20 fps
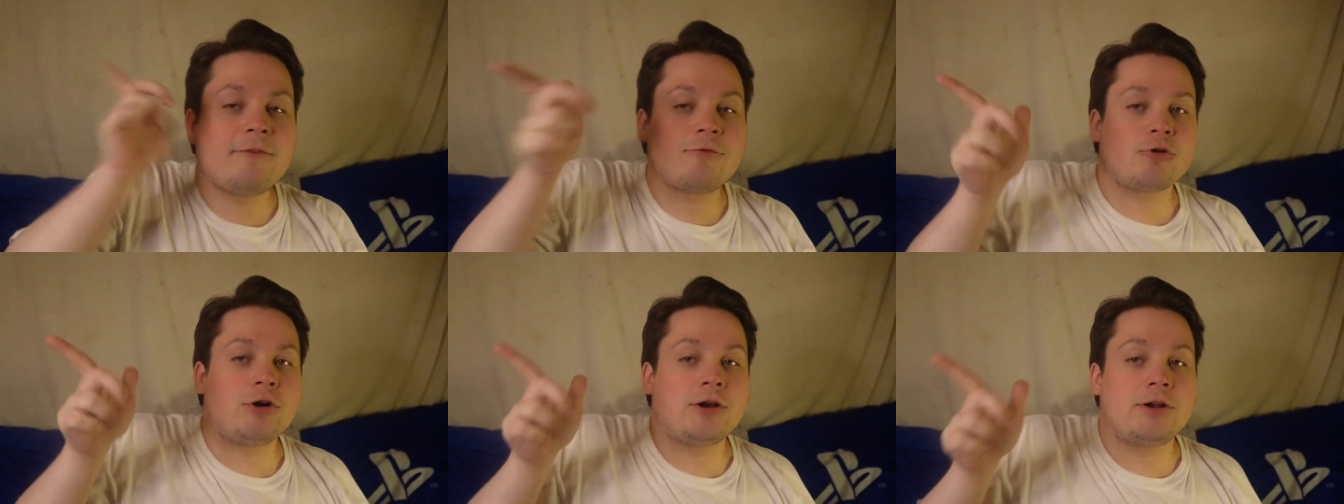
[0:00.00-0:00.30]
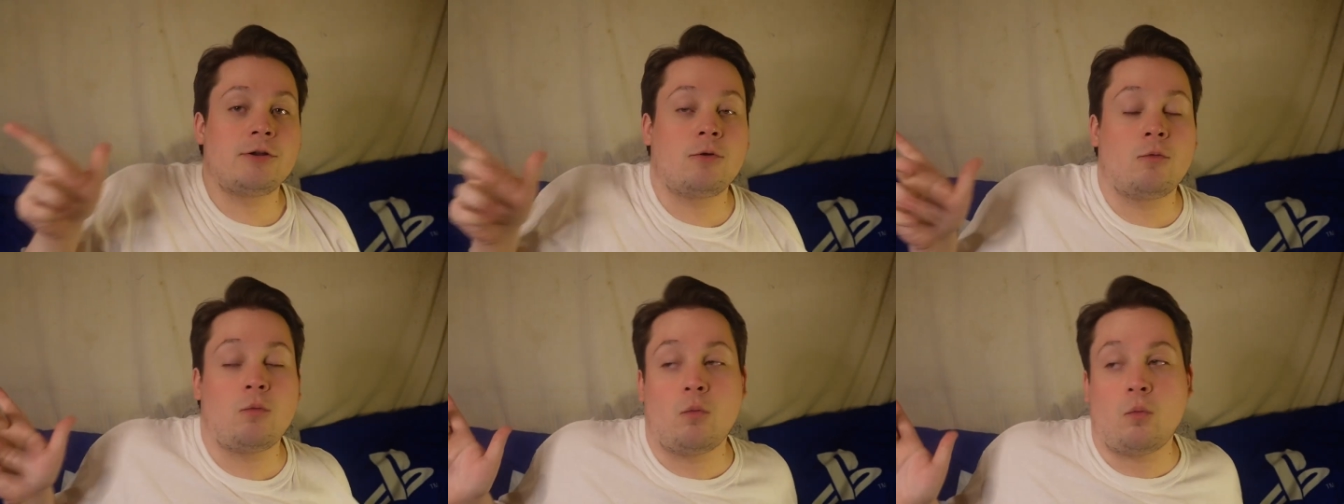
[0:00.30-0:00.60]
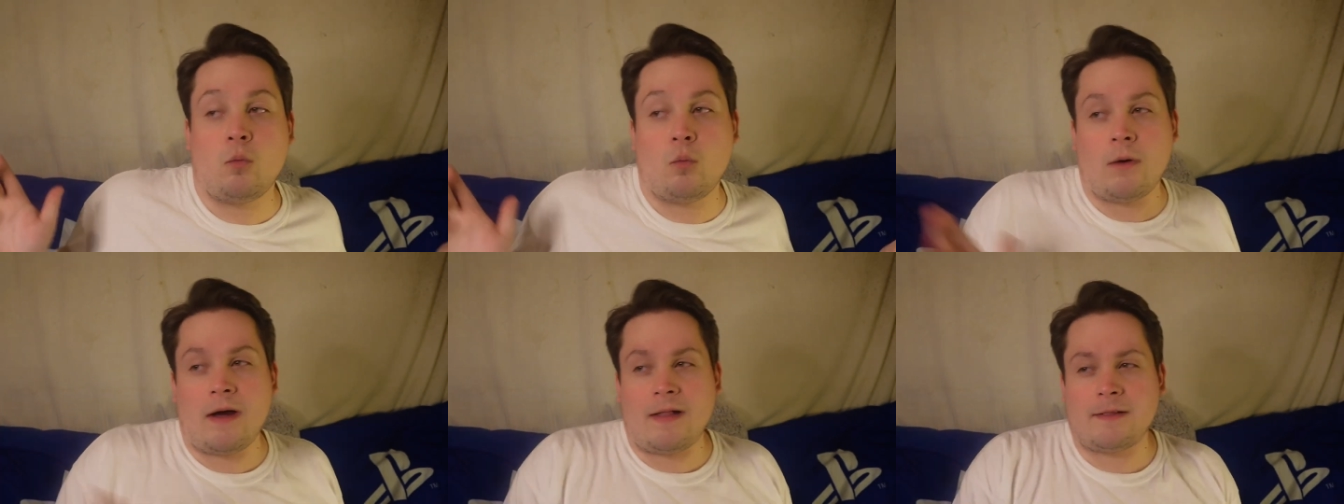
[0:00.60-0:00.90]
everyone,
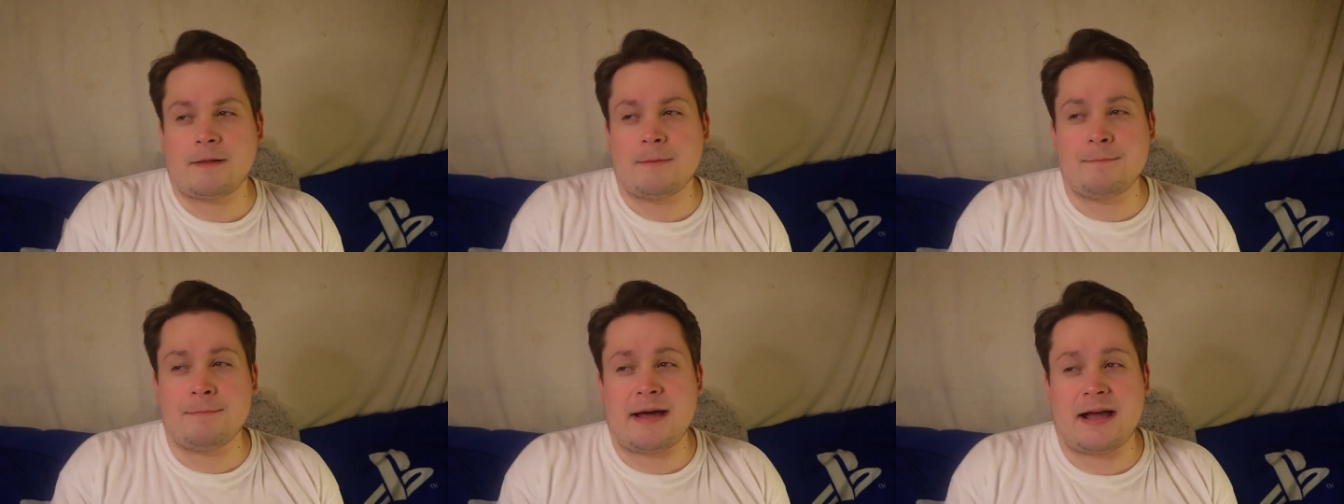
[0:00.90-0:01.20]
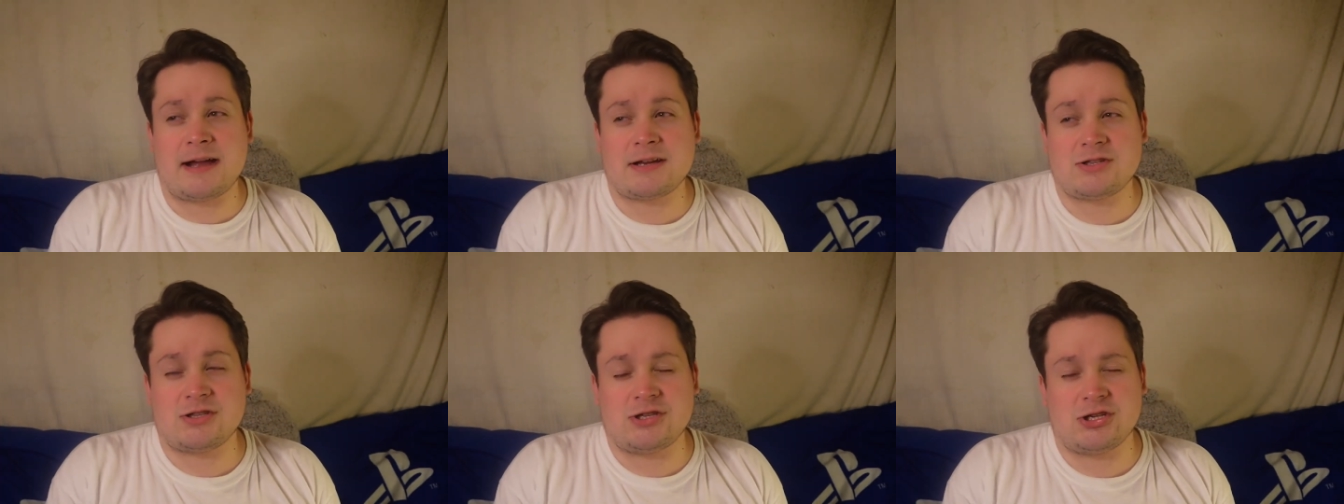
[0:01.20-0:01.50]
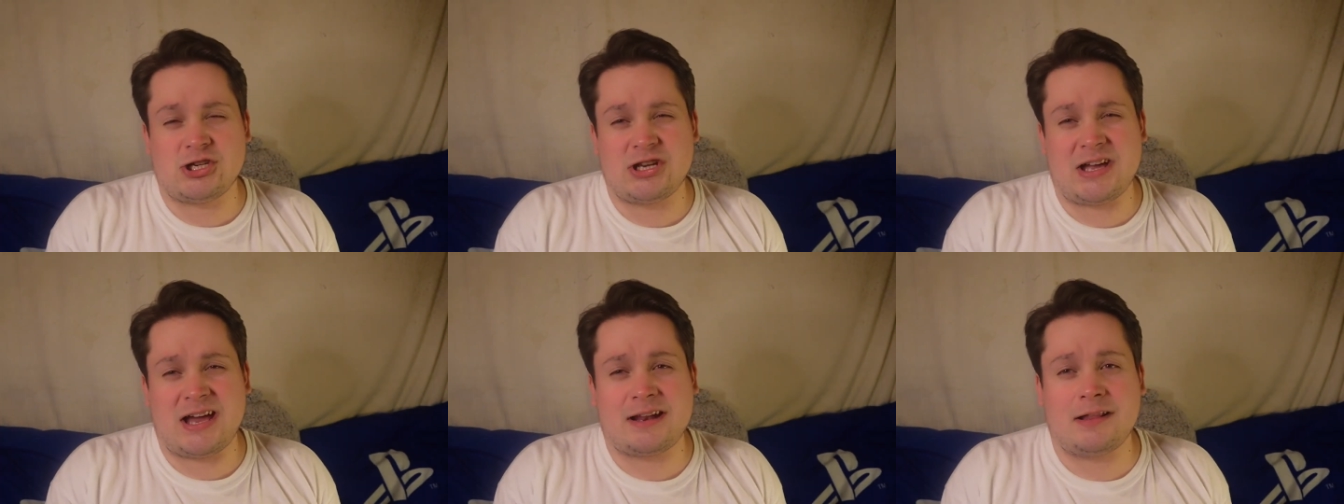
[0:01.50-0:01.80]
welcome back to the
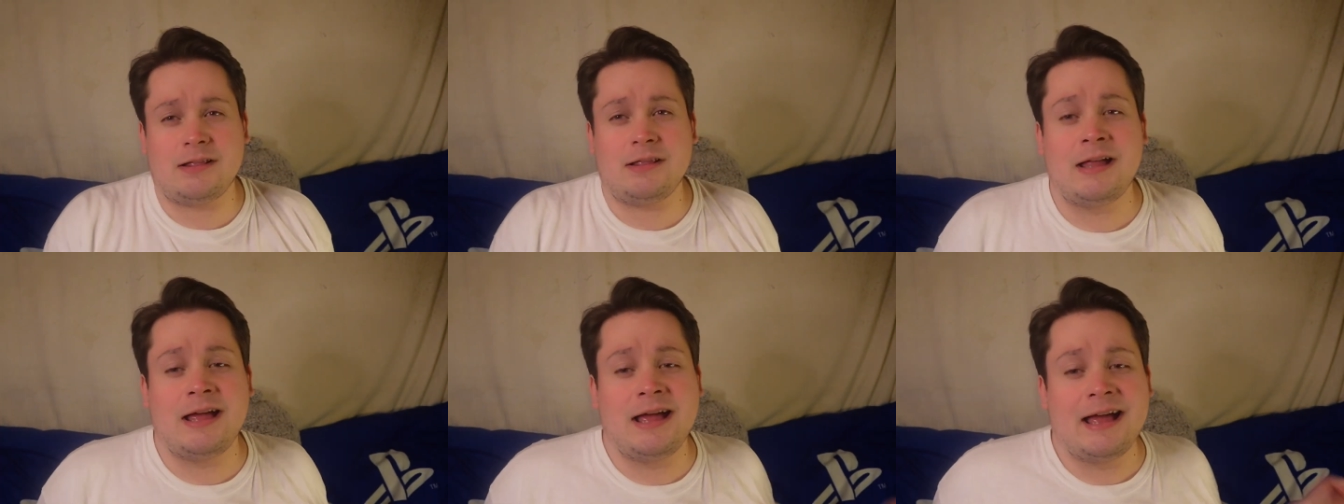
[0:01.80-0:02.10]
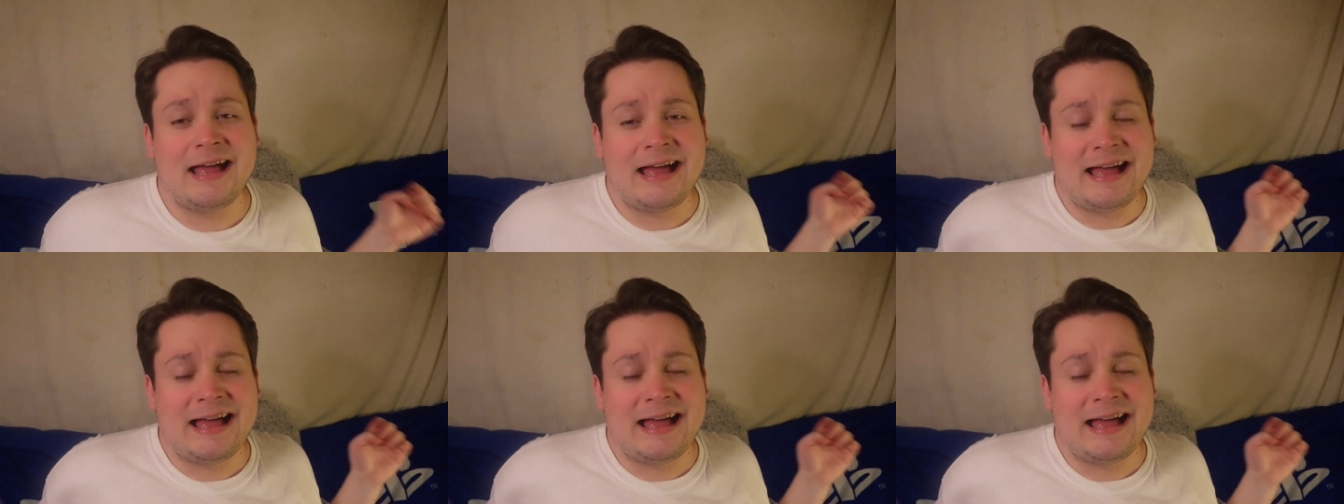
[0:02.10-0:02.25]
channel